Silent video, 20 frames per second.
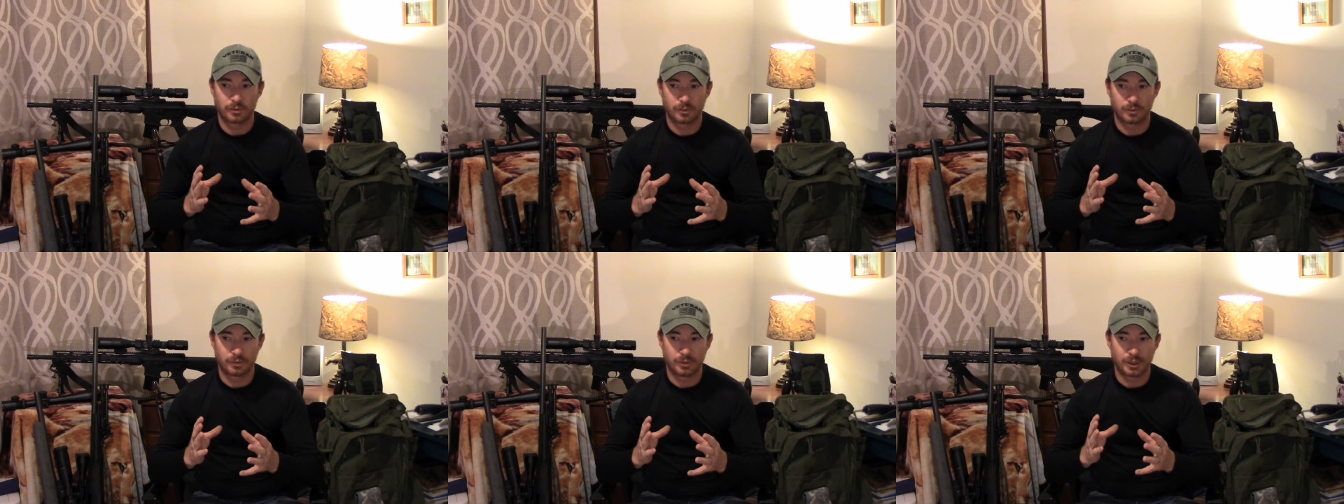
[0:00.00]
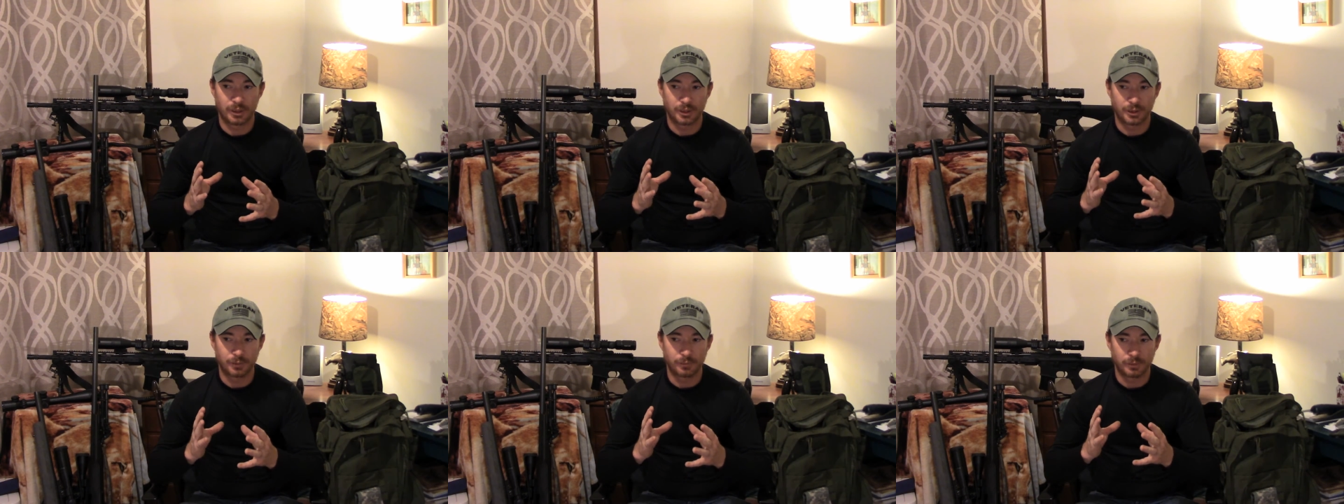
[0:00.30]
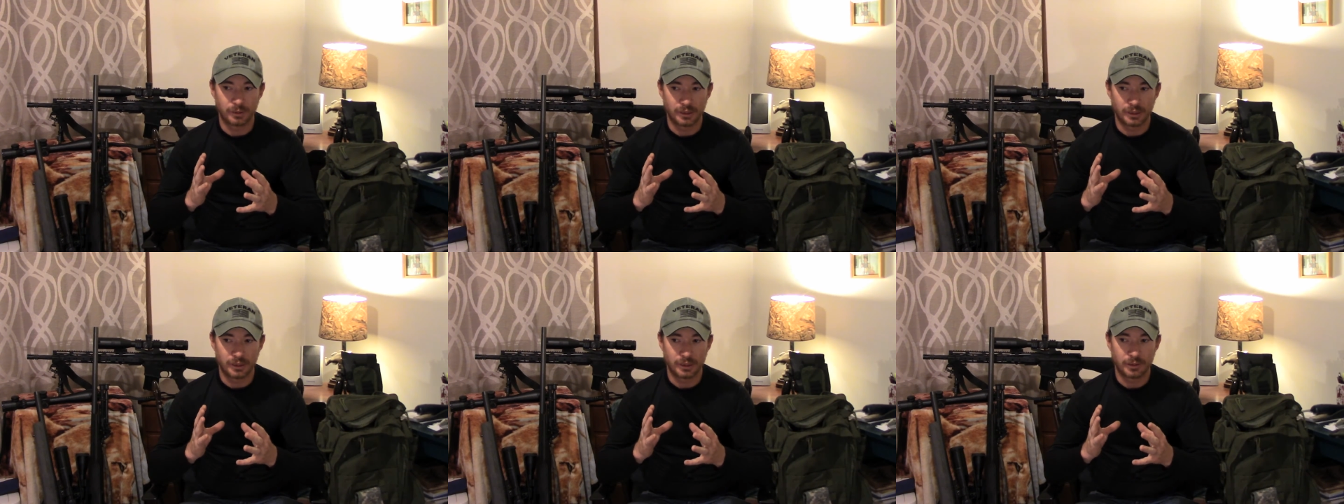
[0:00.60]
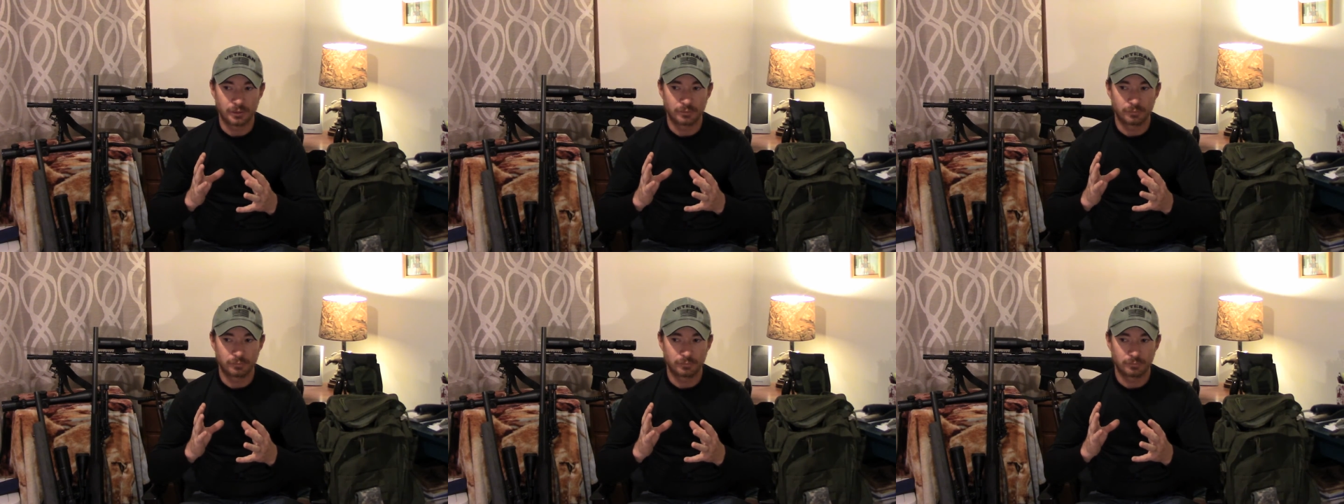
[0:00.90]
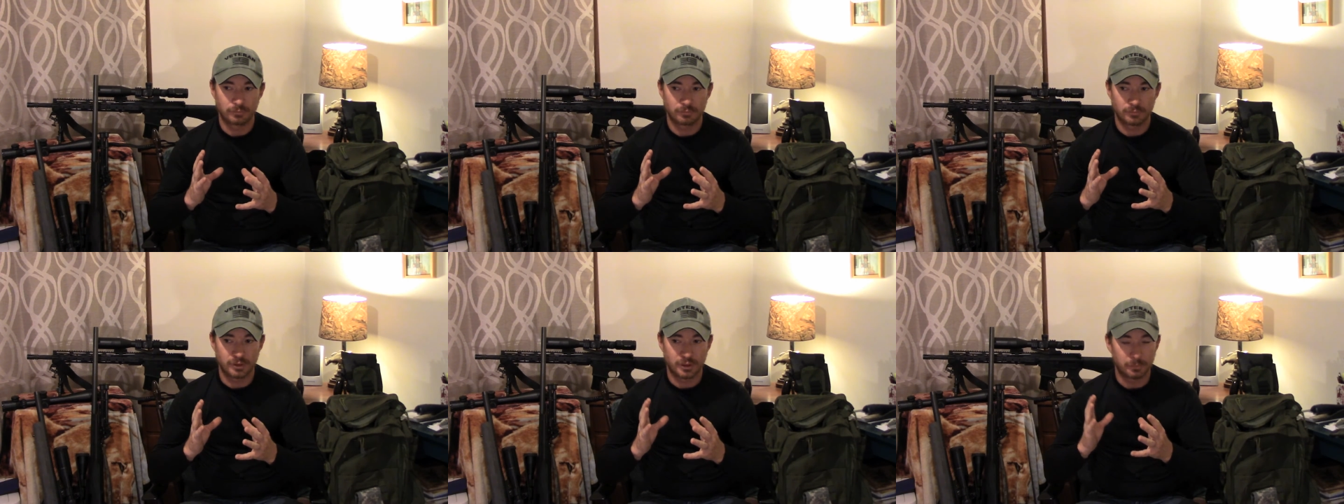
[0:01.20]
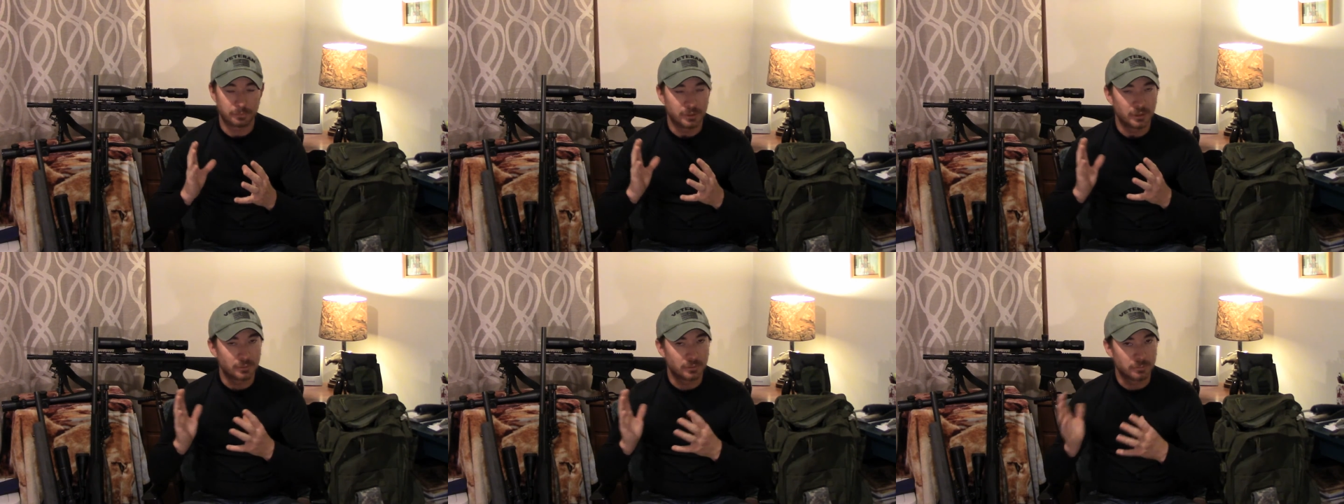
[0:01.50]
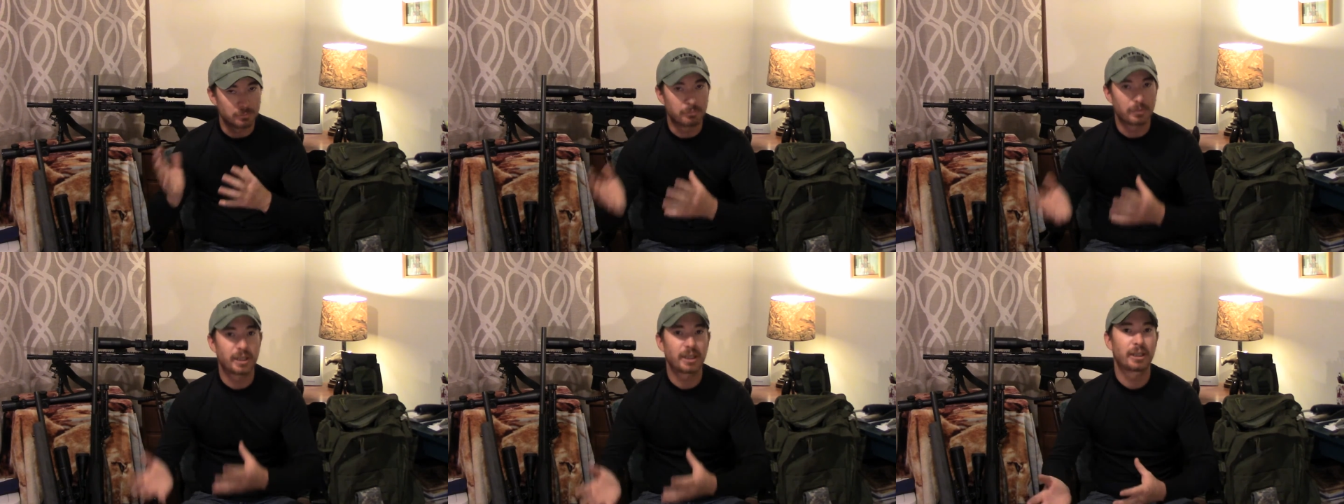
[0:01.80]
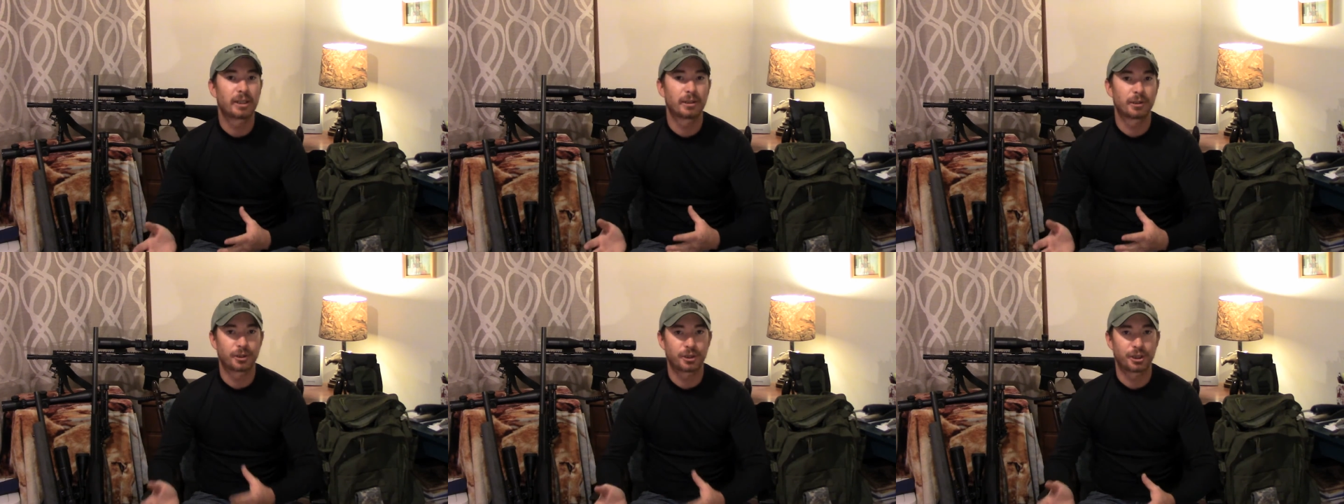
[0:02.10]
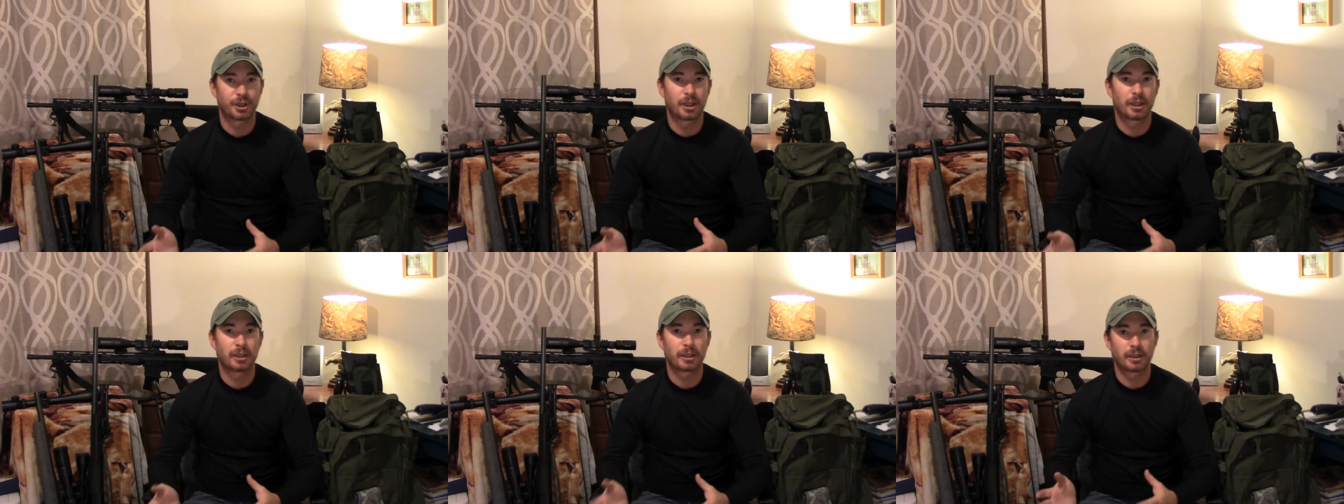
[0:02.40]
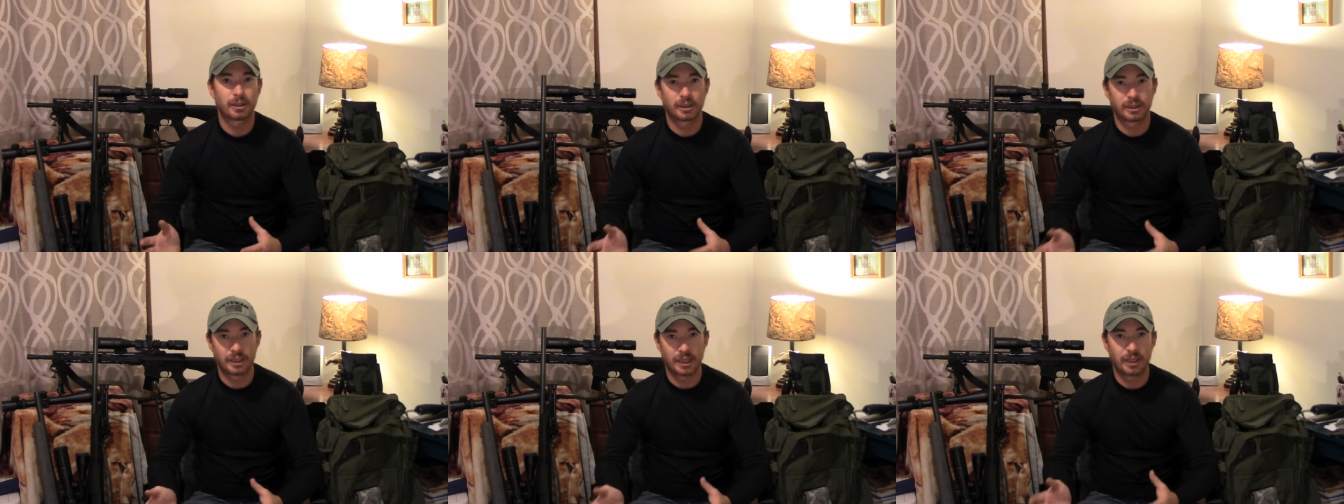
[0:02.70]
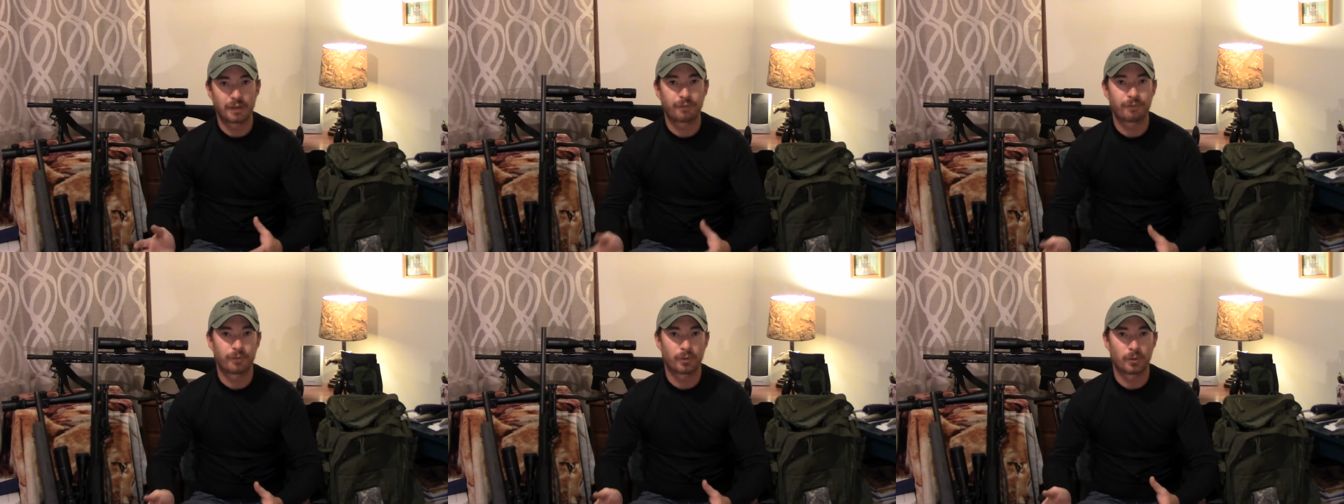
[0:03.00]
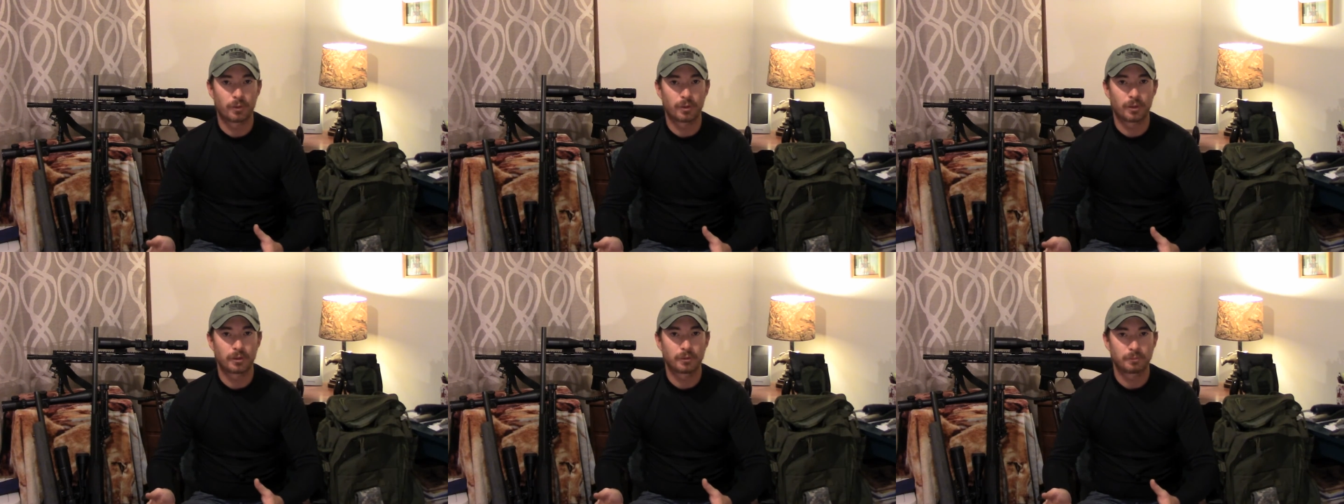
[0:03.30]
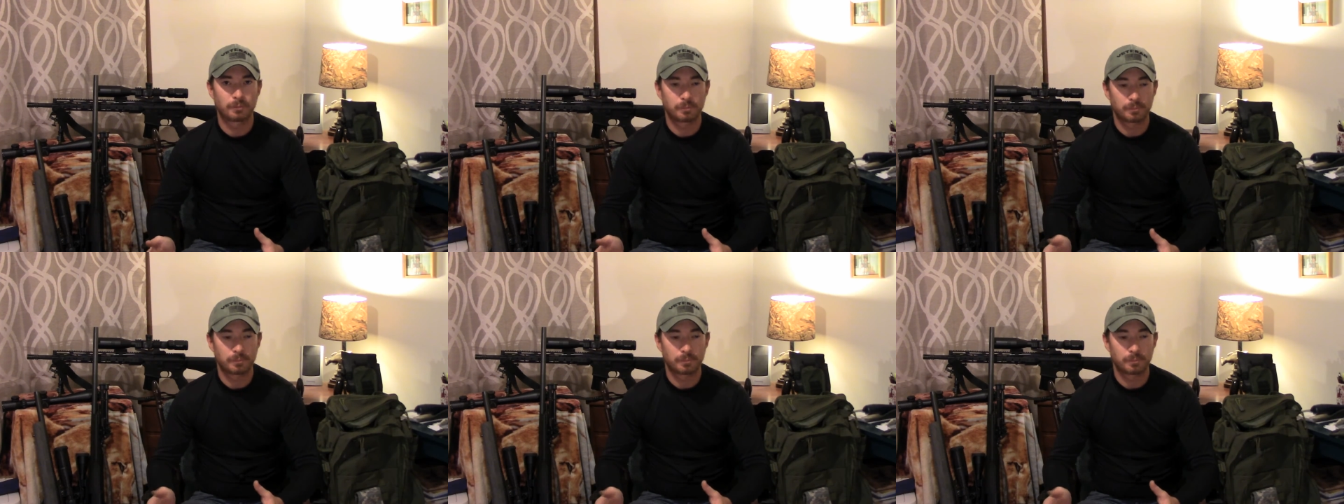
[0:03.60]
that you need to be able to make a shot that far.